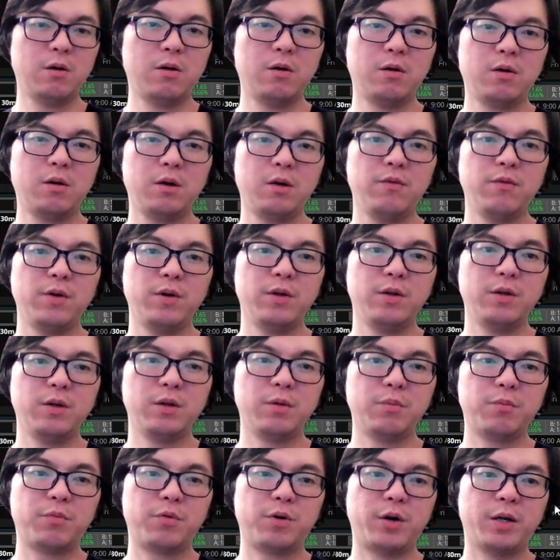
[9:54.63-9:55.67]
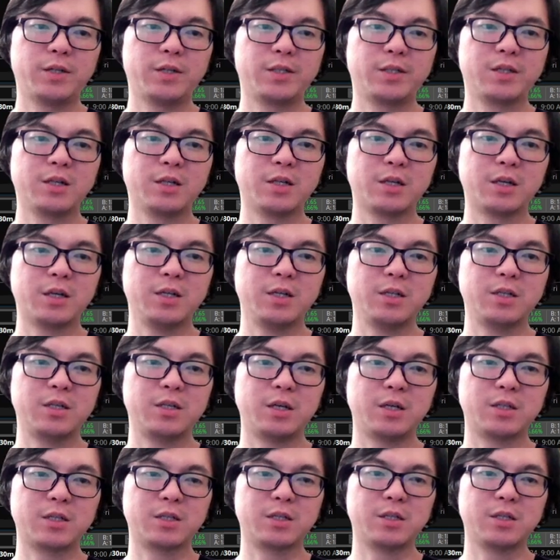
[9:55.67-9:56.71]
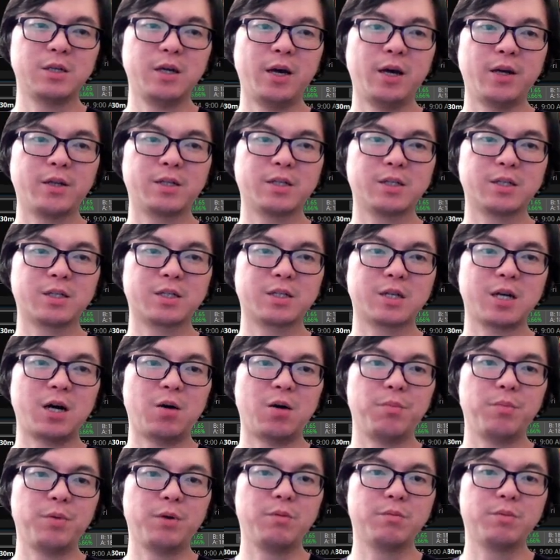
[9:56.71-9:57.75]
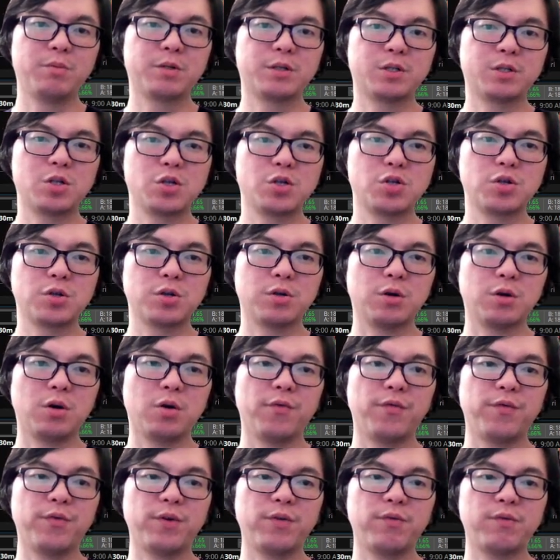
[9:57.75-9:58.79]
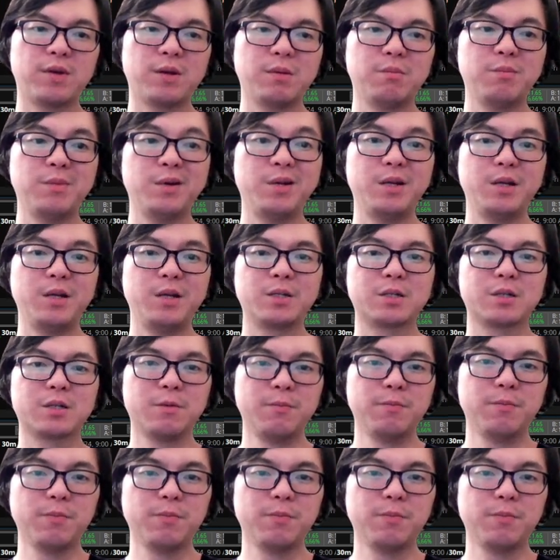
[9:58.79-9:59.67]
even the pricing against us at the scalping position of 15 minutes.